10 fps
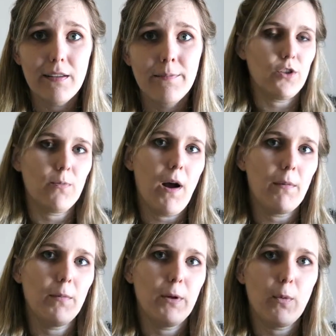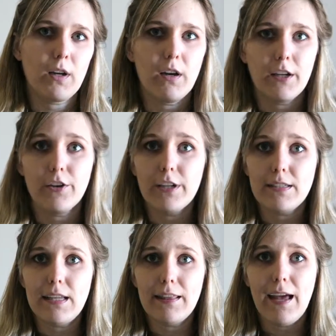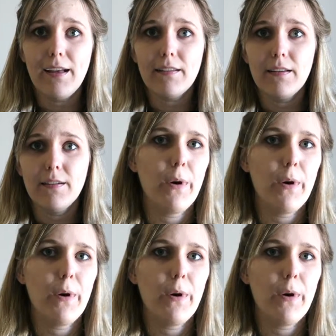you should probably work on increasing that.